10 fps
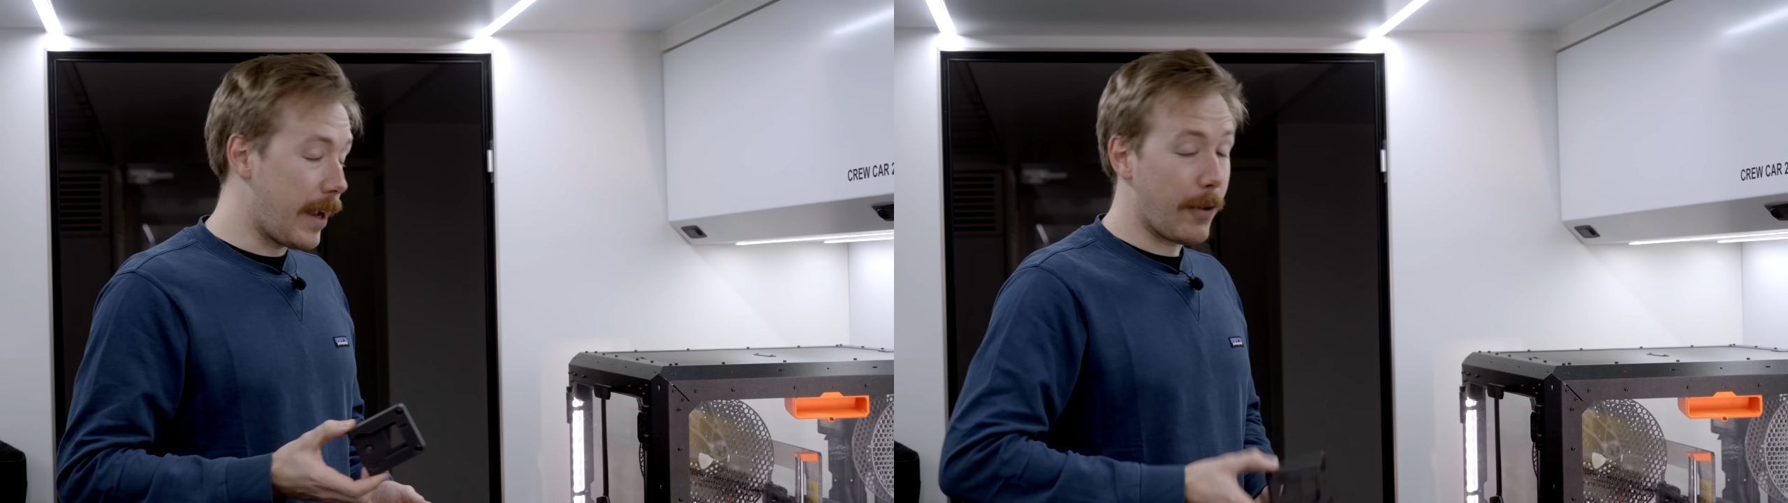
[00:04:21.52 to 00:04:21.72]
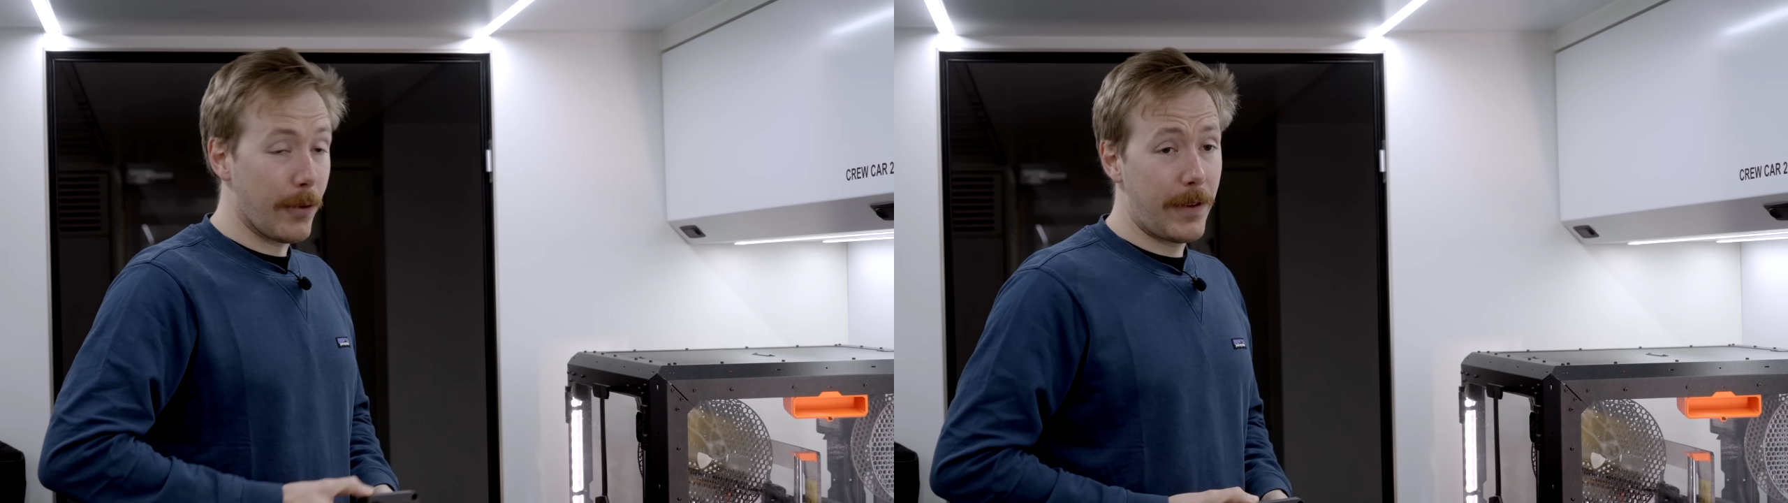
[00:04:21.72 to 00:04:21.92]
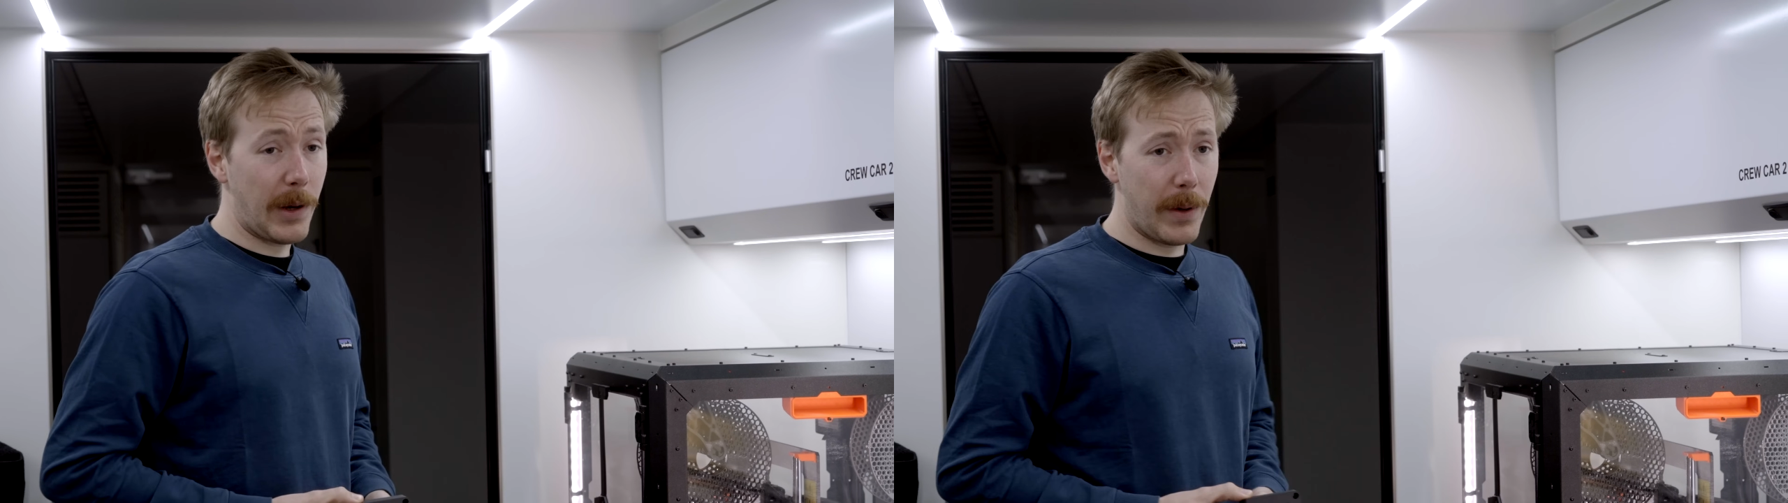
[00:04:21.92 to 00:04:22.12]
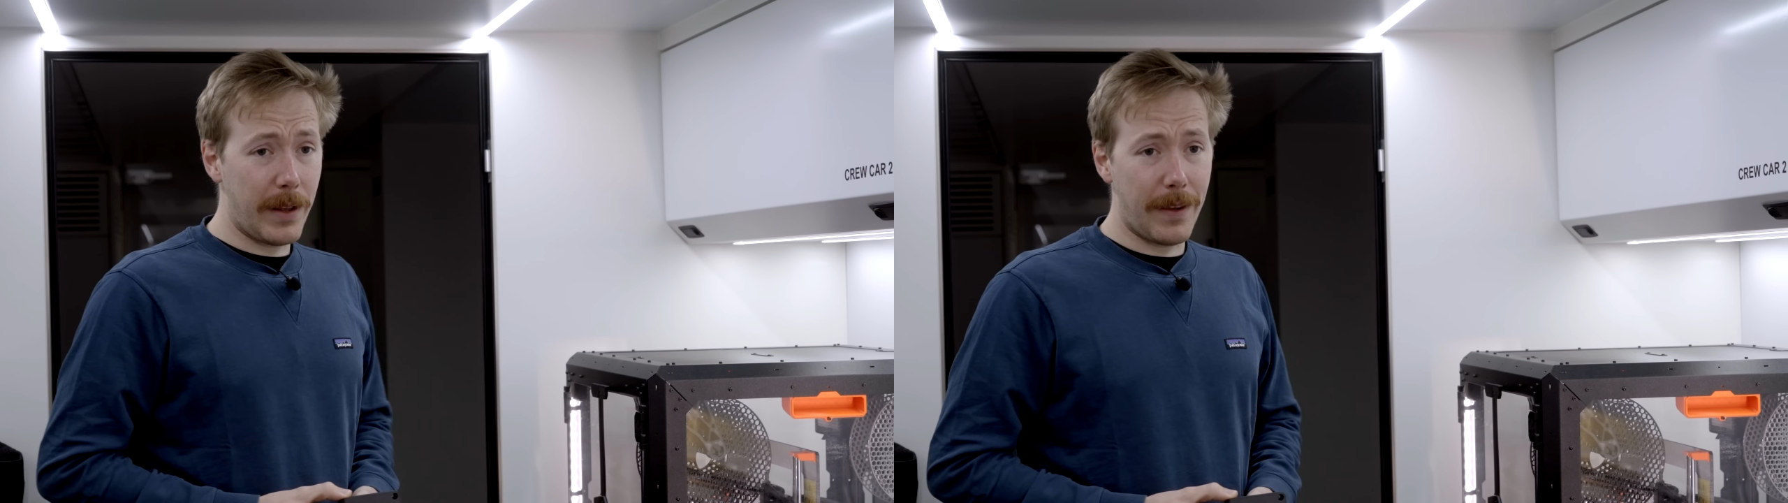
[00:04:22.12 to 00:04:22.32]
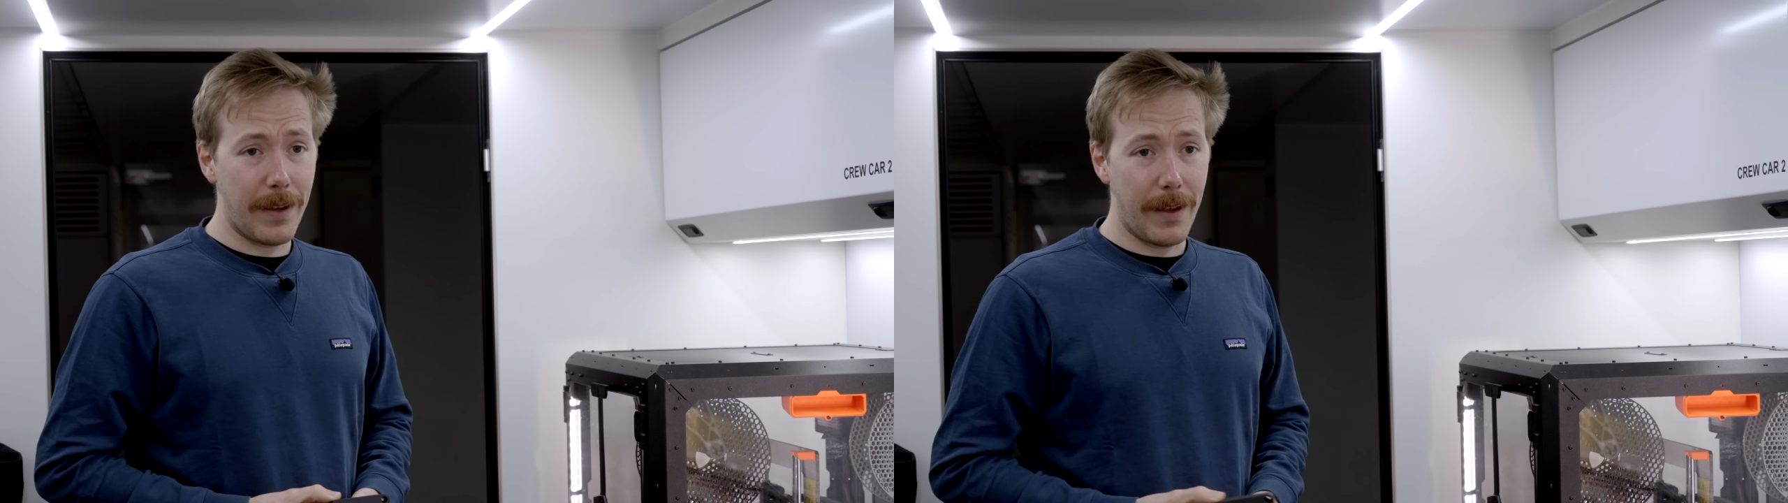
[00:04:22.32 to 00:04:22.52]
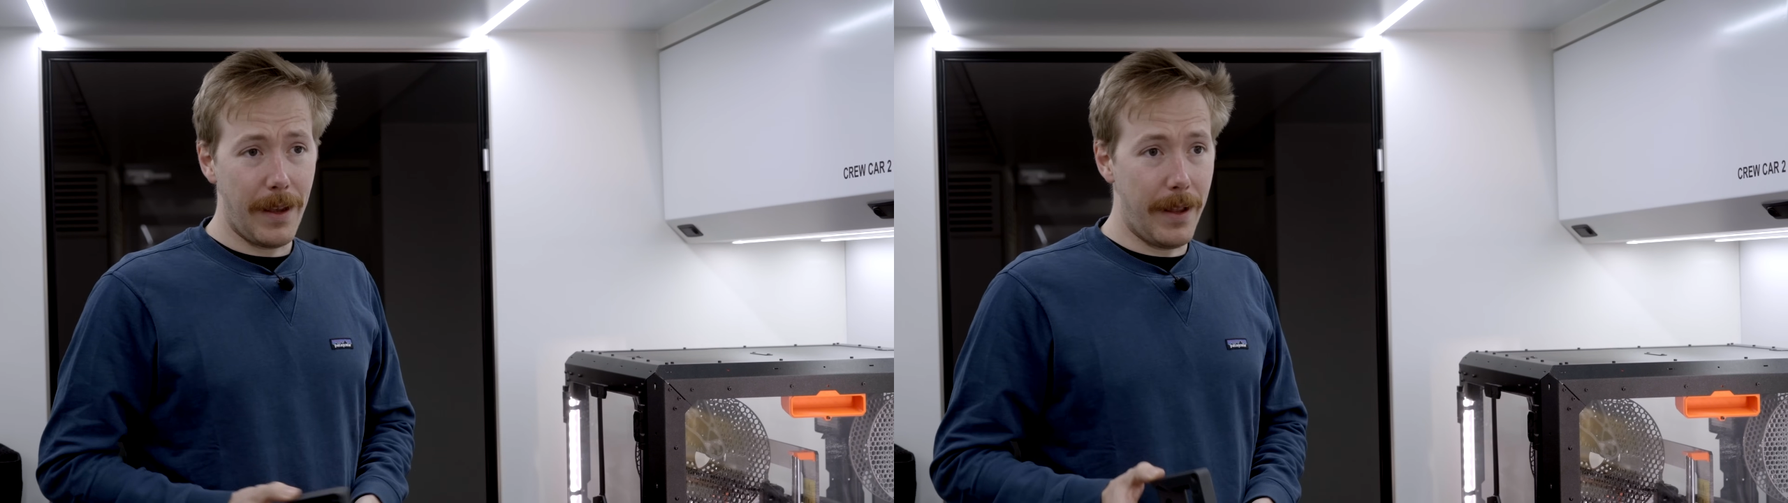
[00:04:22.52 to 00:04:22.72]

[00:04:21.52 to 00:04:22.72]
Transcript: breaks on the circuit